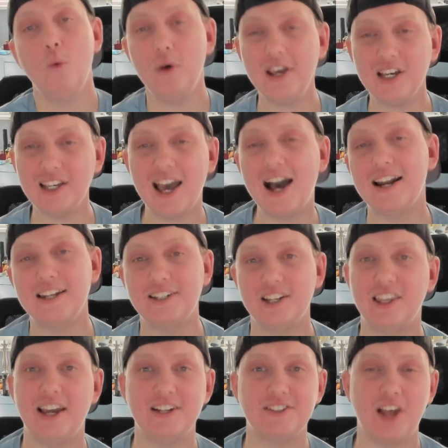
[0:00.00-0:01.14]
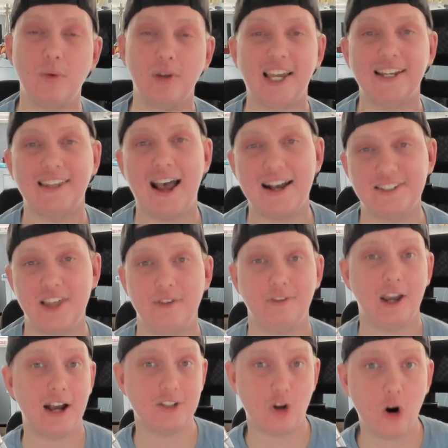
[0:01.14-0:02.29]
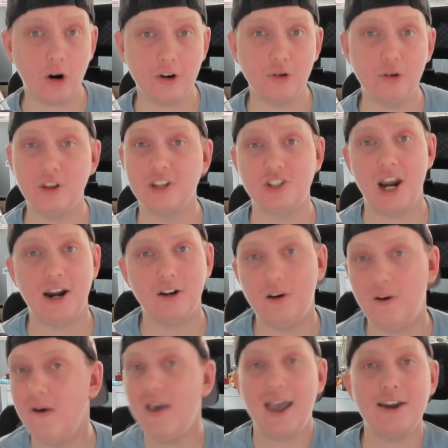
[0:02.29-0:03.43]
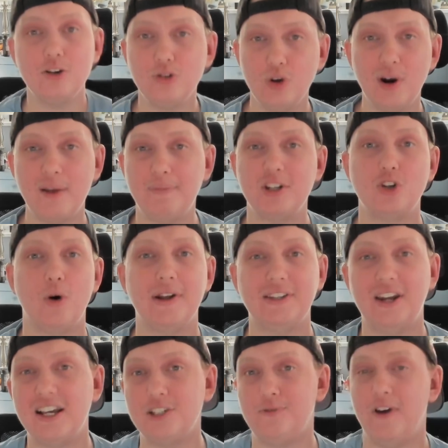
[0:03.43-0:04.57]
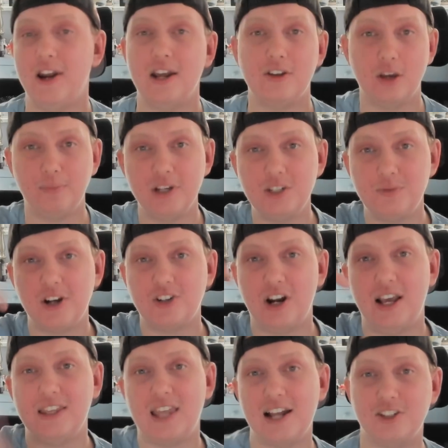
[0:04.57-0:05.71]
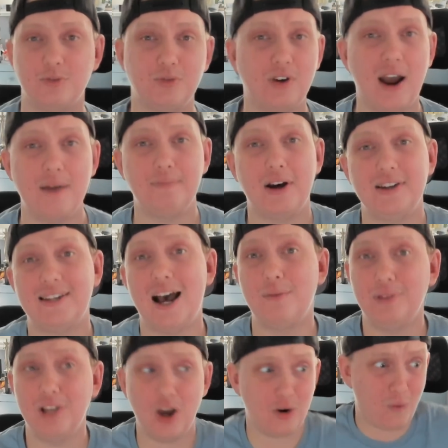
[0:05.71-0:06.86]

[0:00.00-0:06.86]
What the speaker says: we could get into things, I would like to ask that if you guys are new to the channel and you do end up enjoying today's video, that you please make sure to hit that subscribe button down below.